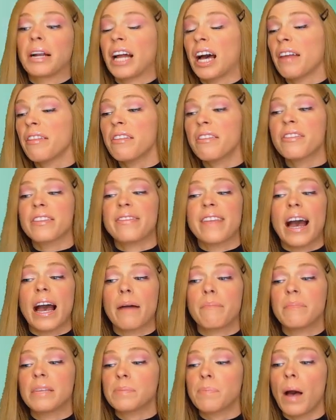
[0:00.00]
other than
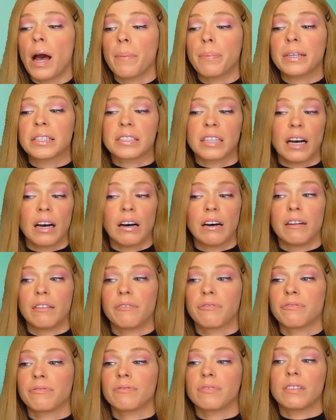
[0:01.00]
that, Miss Poppy
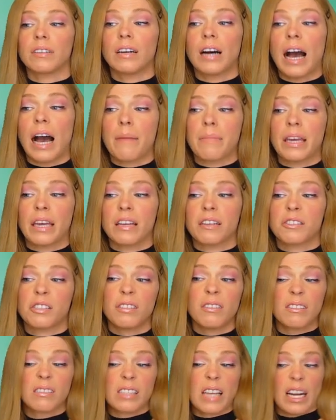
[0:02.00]
Dove, I mean, she
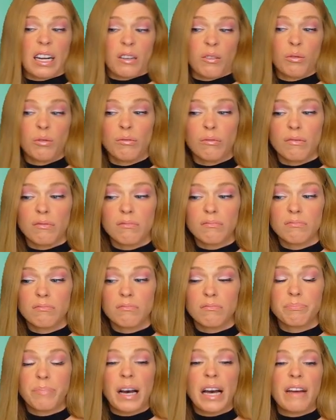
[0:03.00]
looks kind of cool.
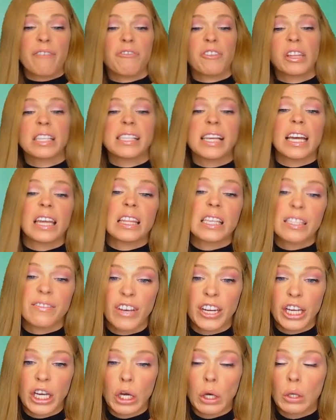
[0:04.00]
But for the sake of this
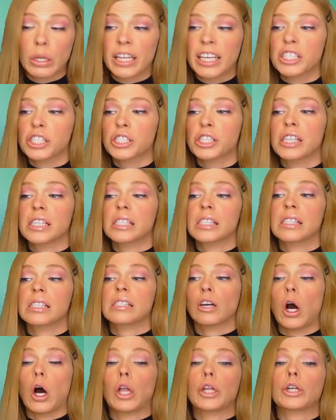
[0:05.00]
video, let's just call